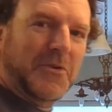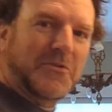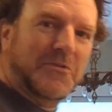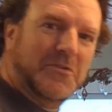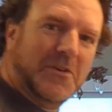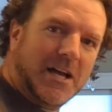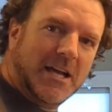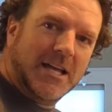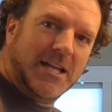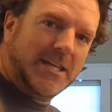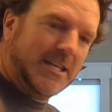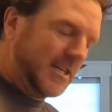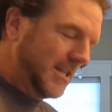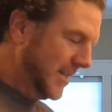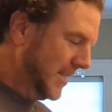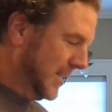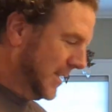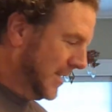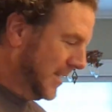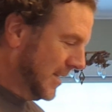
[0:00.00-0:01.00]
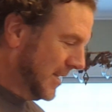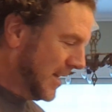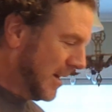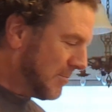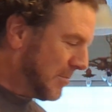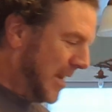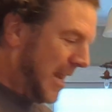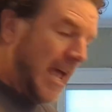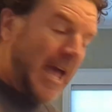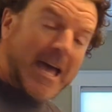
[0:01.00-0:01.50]
fun, I'm
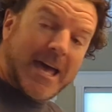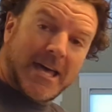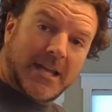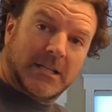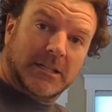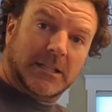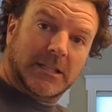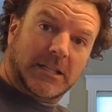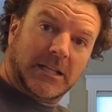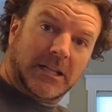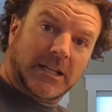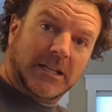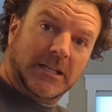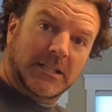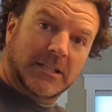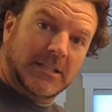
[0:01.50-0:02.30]
going to add a little